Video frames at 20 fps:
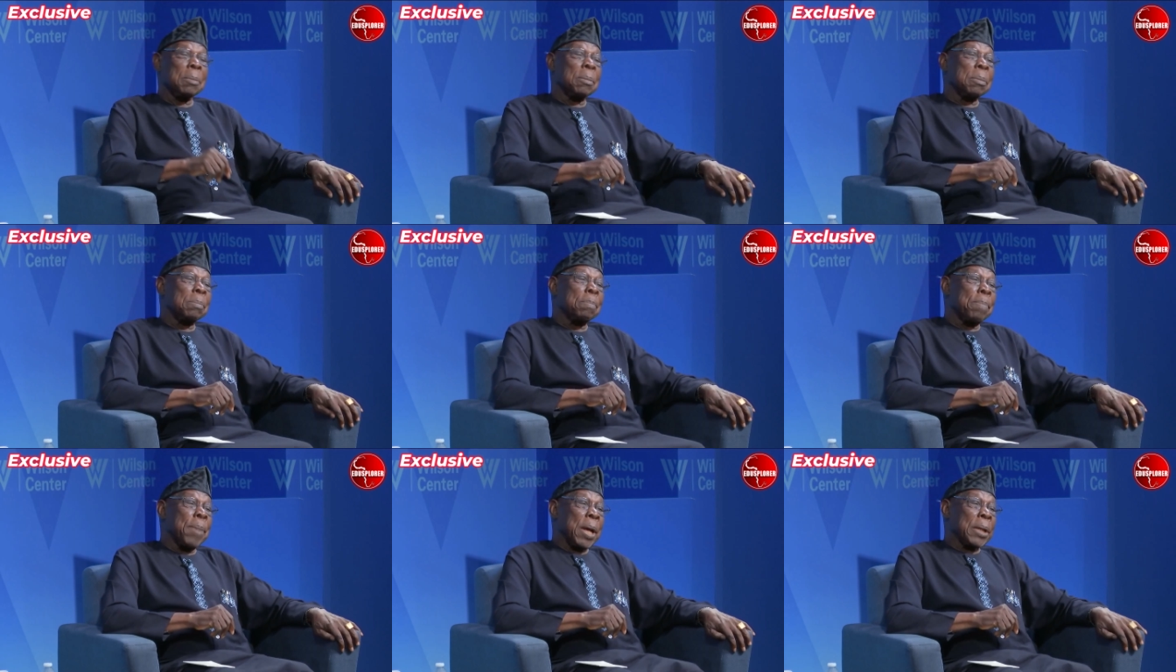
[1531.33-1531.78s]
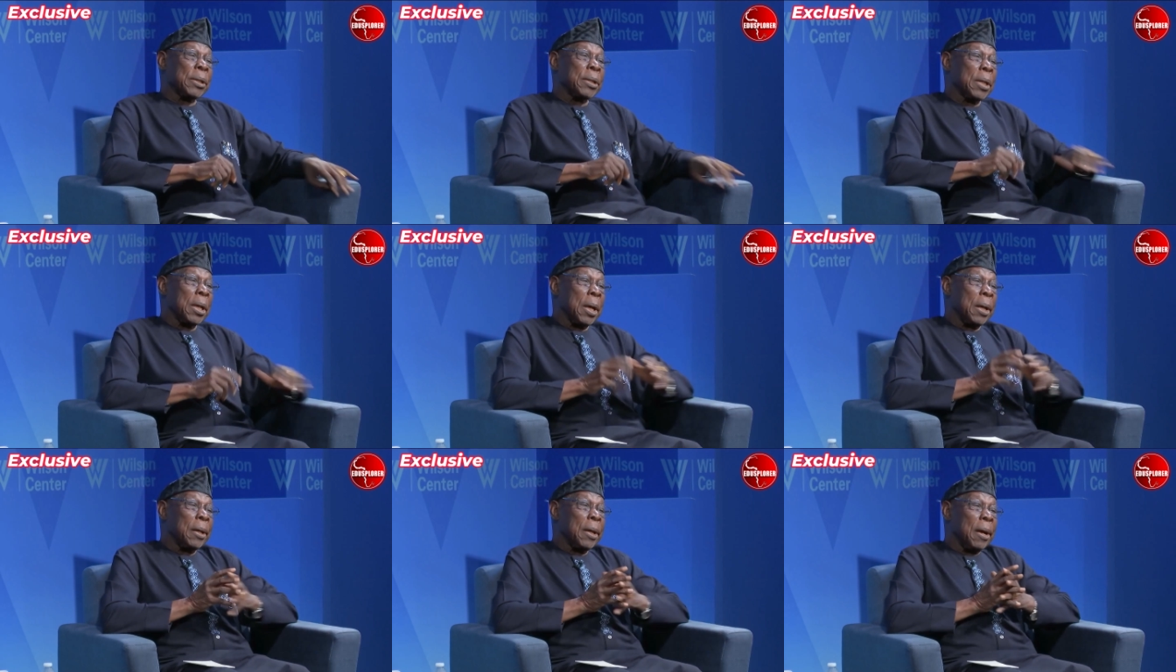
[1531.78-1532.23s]
partner
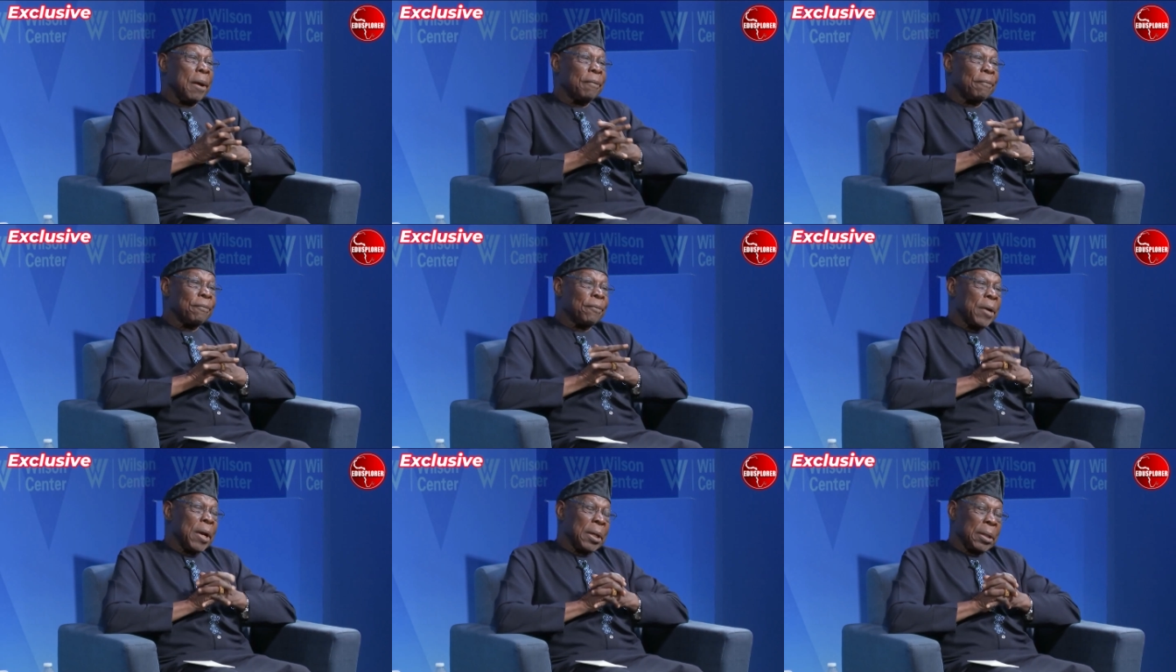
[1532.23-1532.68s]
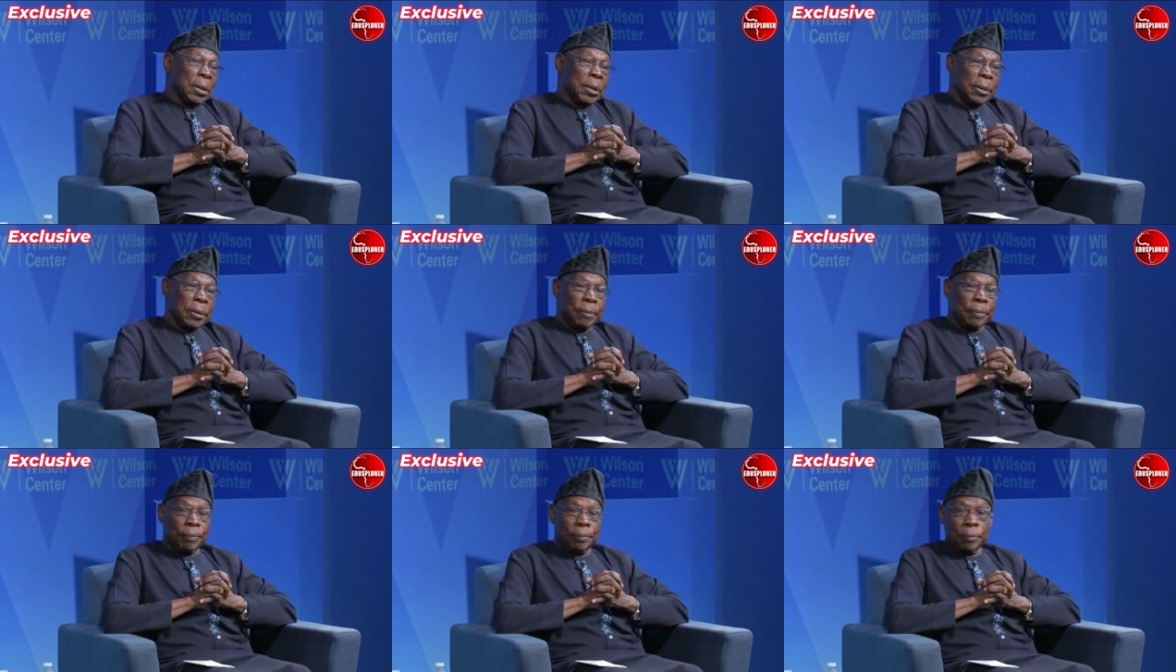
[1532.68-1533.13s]
and friend
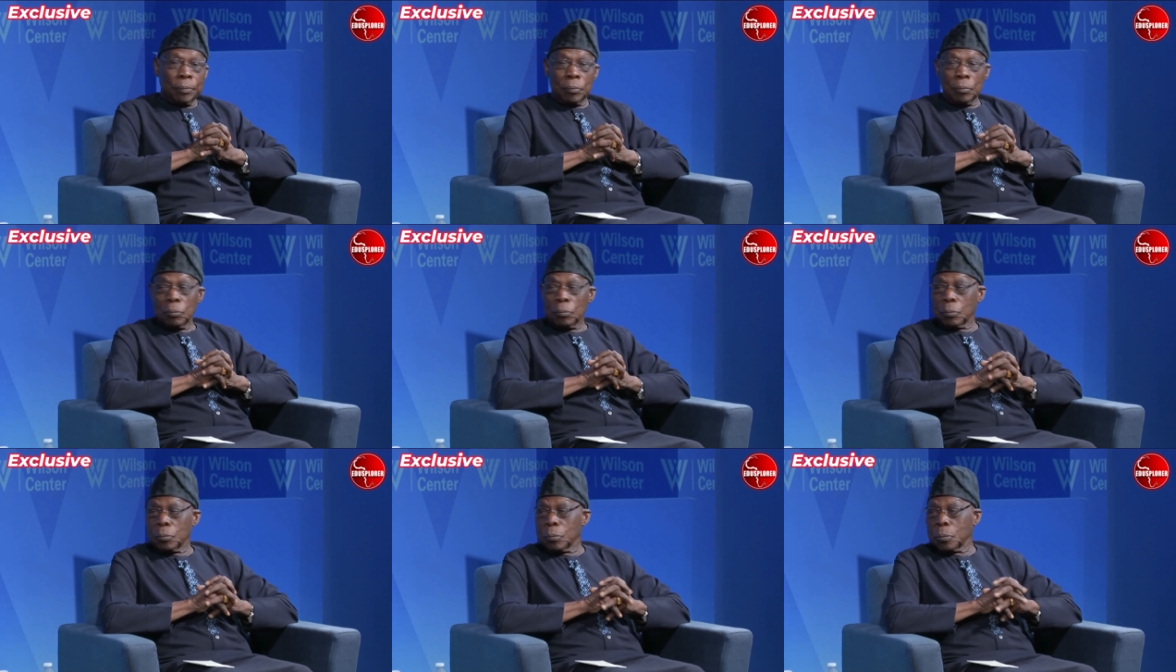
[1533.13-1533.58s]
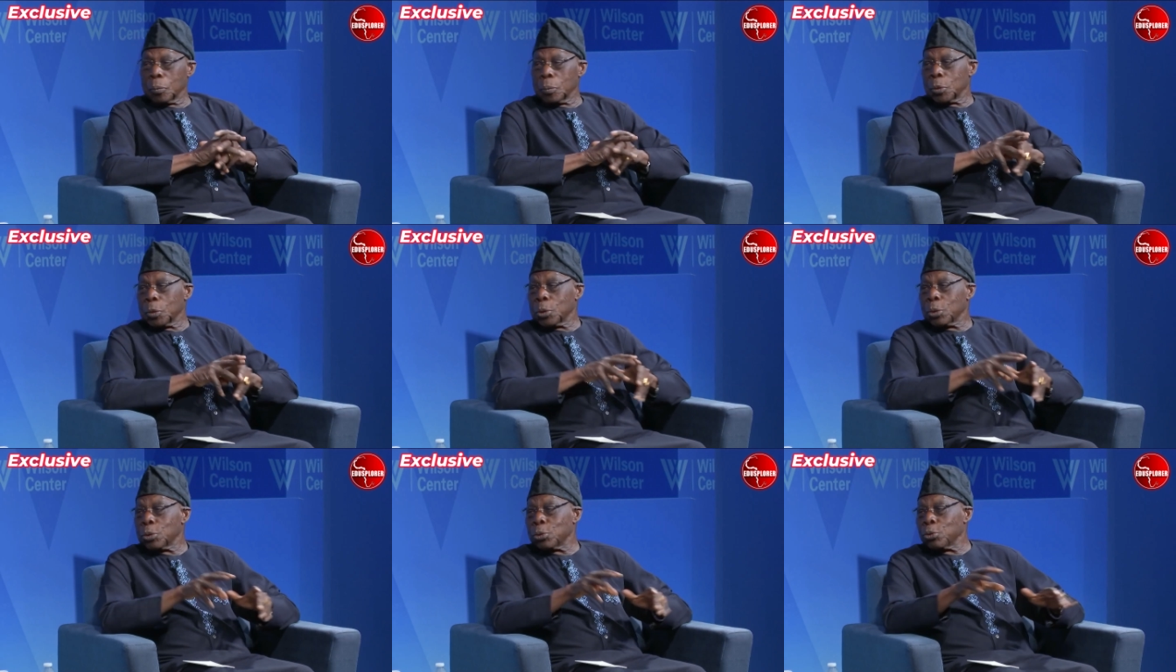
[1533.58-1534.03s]

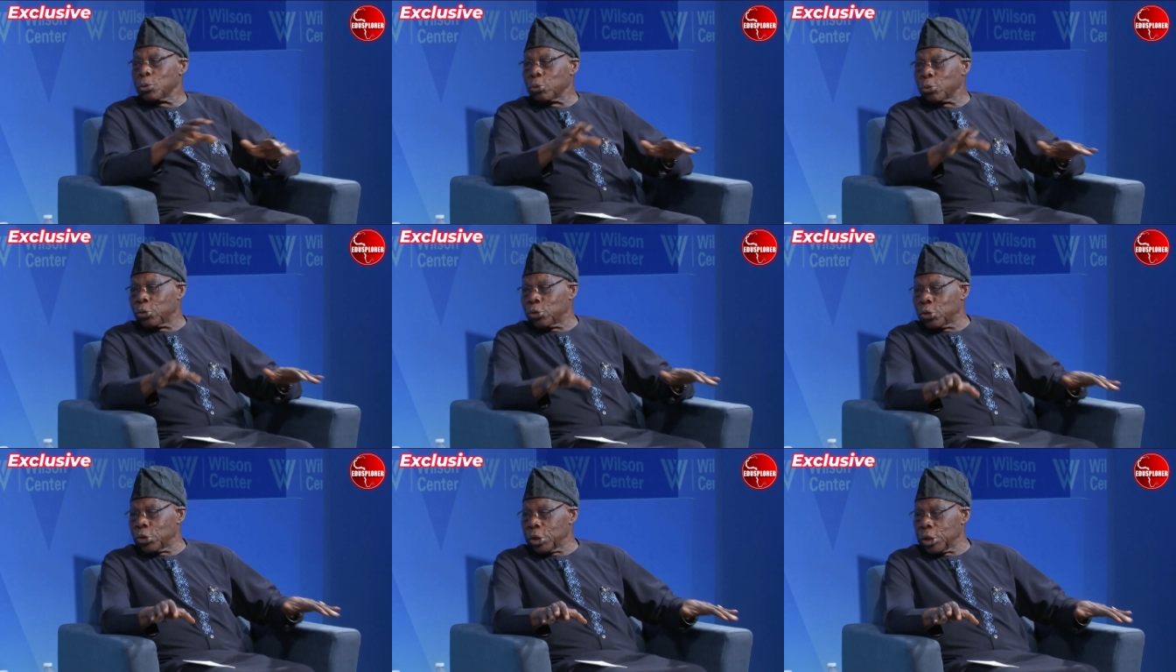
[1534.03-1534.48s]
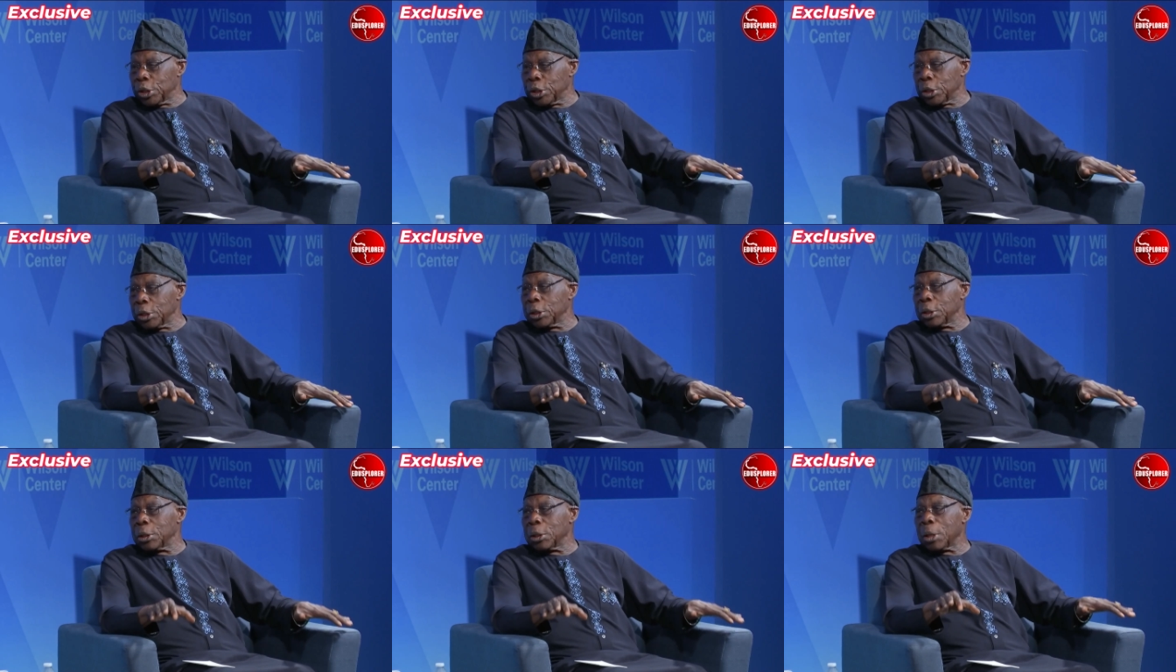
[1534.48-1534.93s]
to
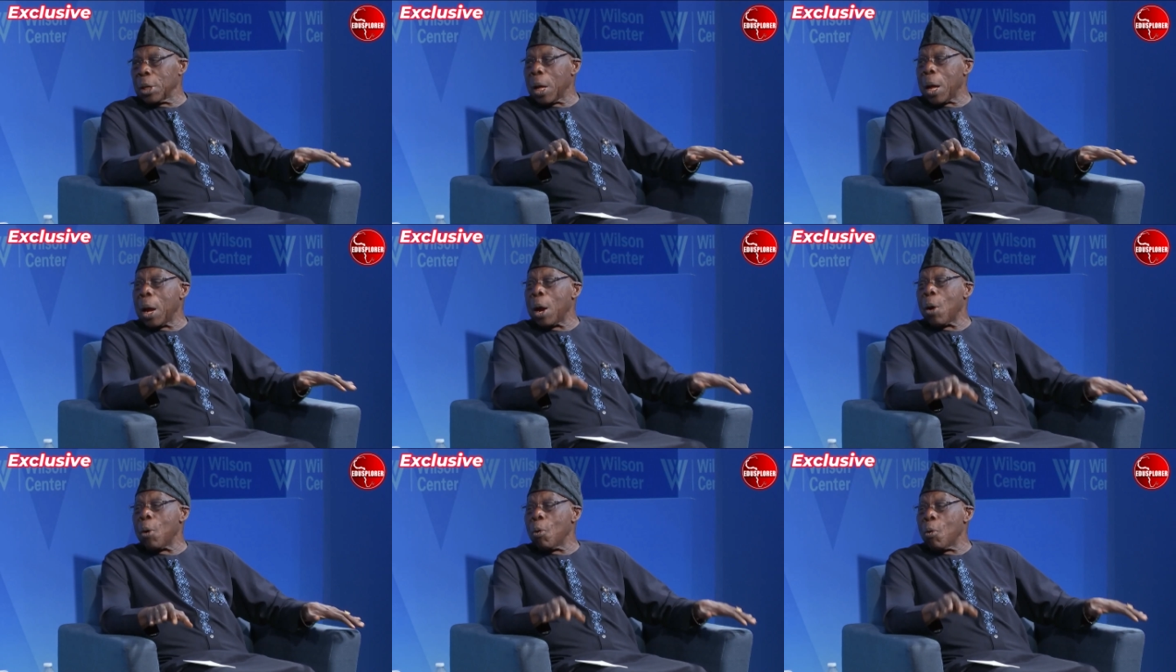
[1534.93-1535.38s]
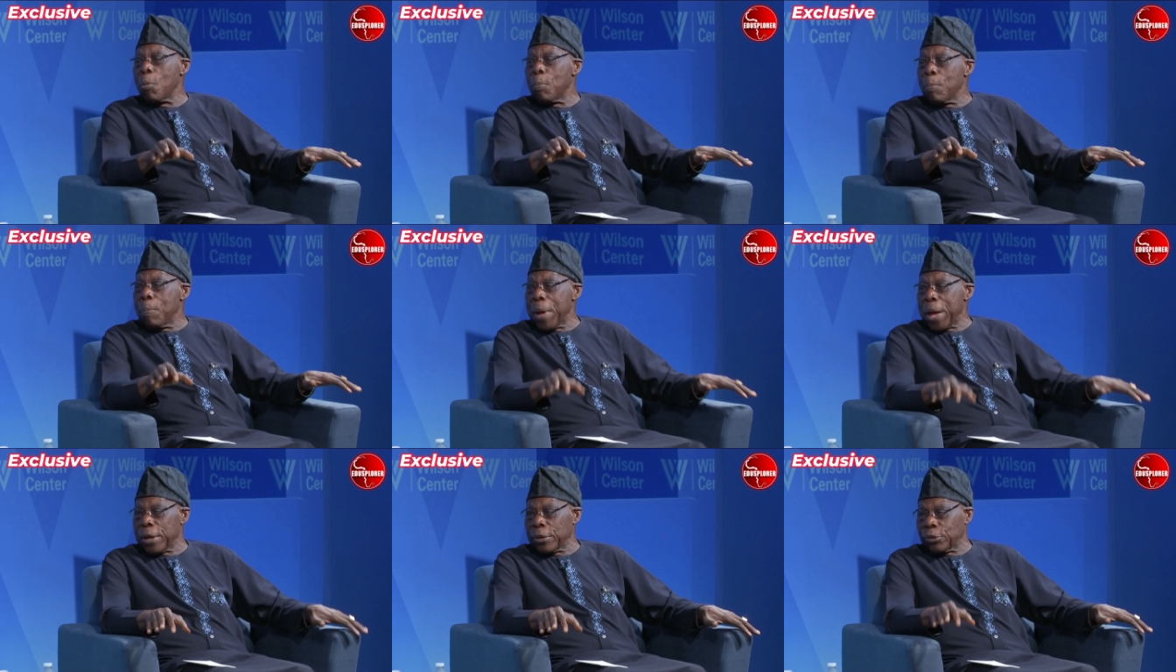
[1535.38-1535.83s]
see how
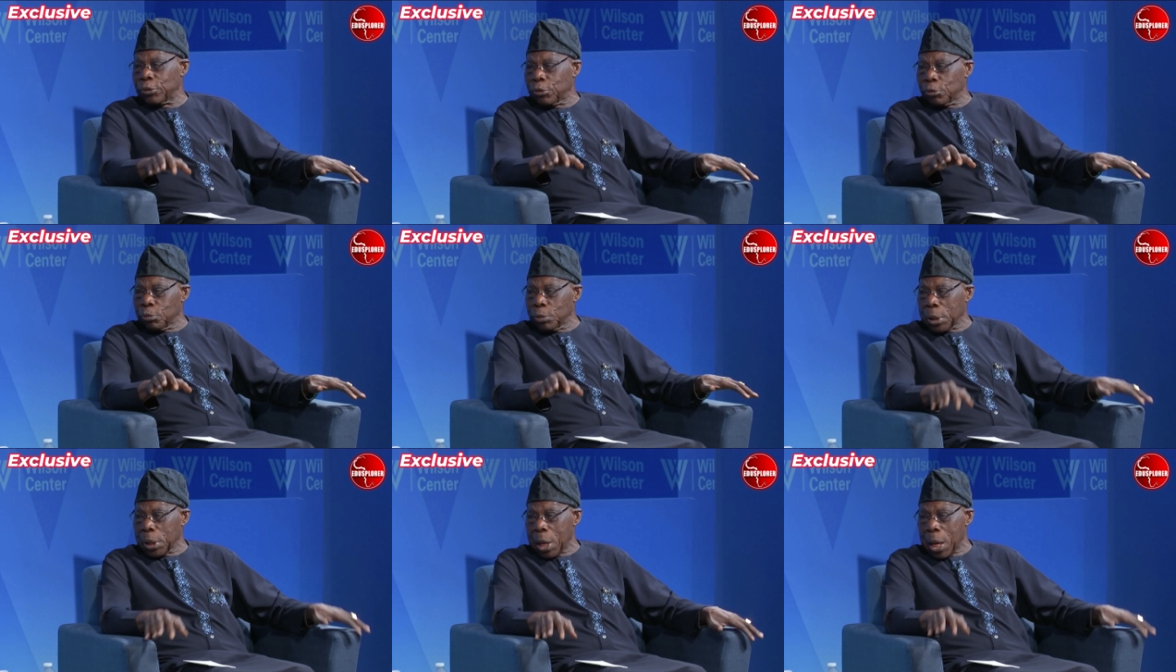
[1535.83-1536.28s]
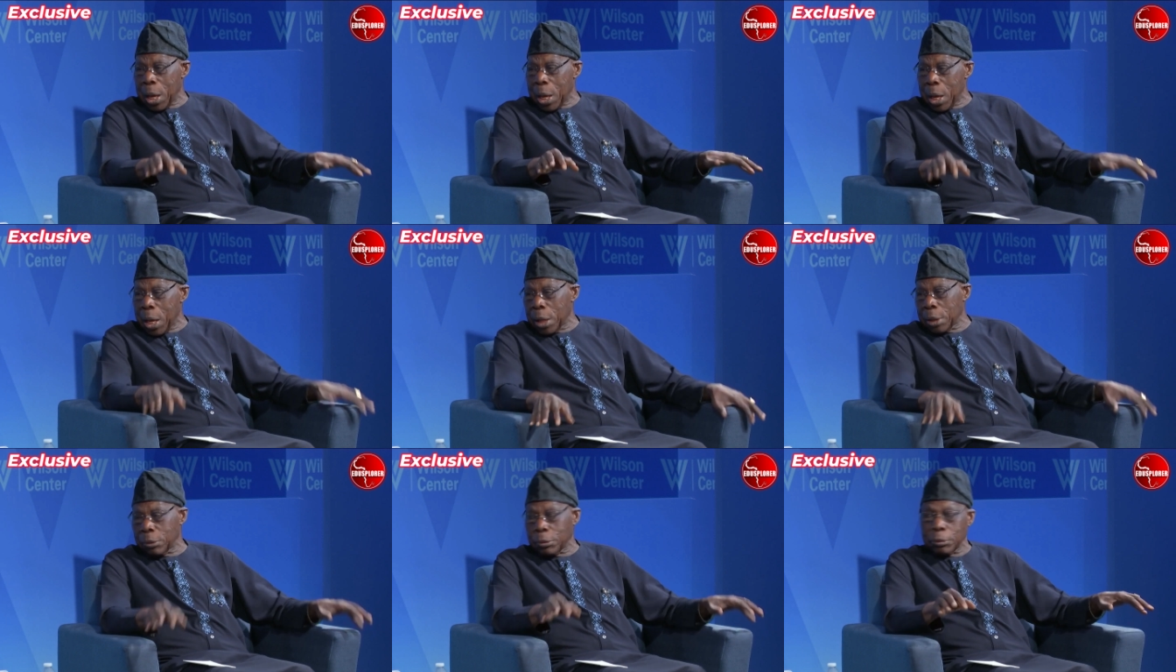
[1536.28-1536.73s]
best we can
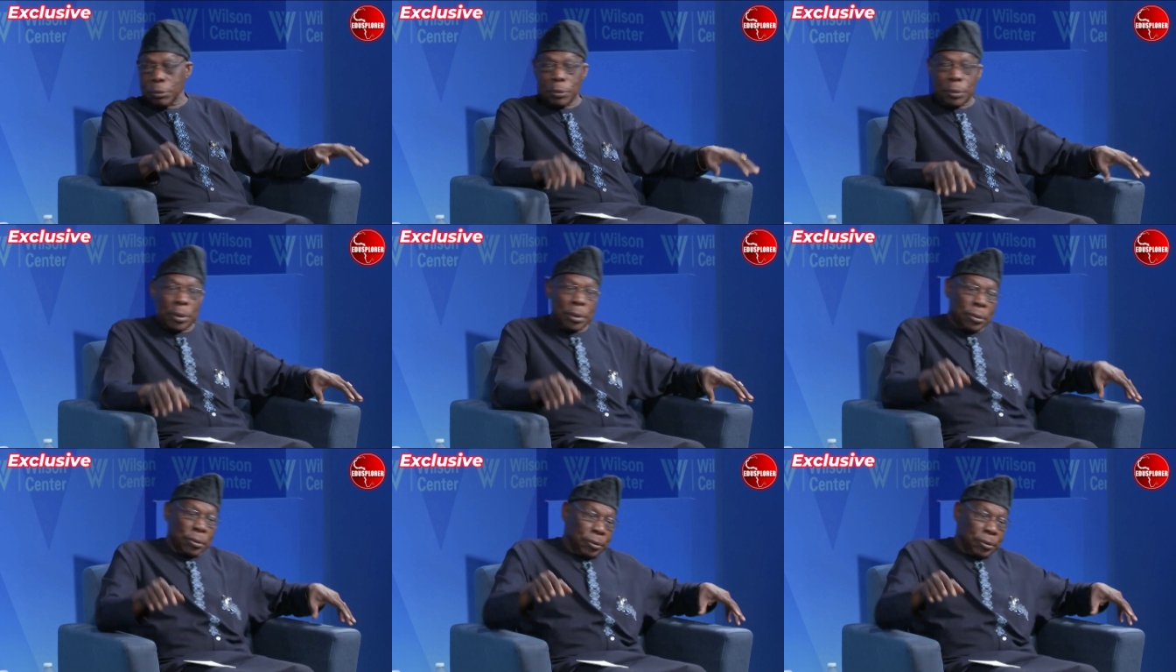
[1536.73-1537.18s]
handle this.